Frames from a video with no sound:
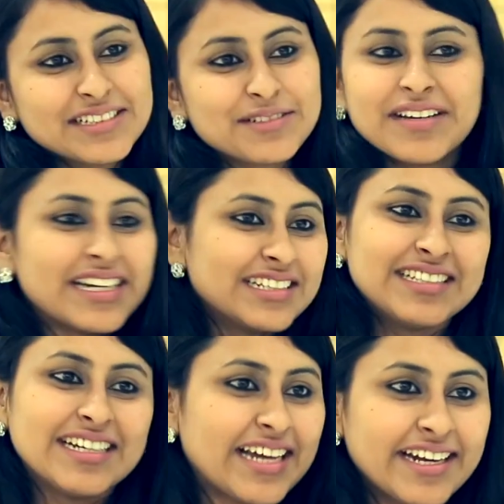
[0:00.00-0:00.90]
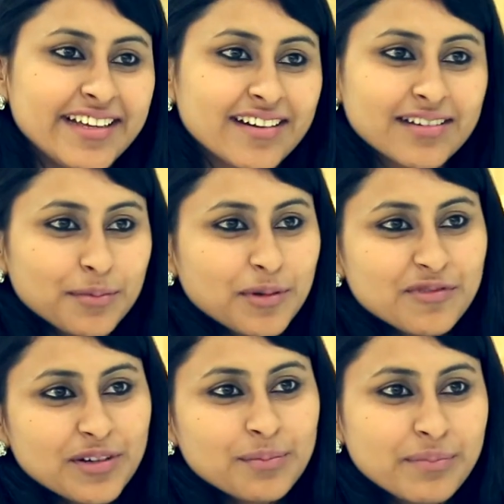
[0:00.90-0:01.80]
So where did that idea come up
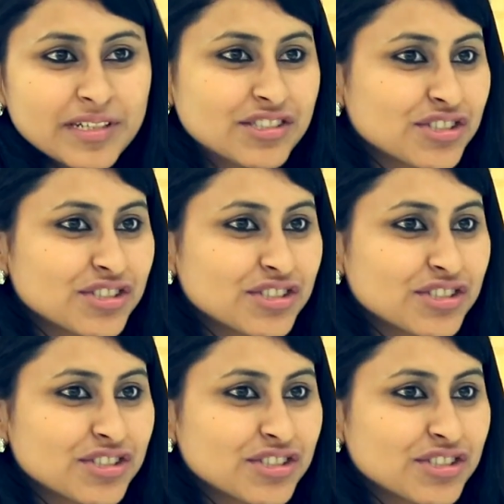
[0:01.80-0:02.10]
from, Bitch?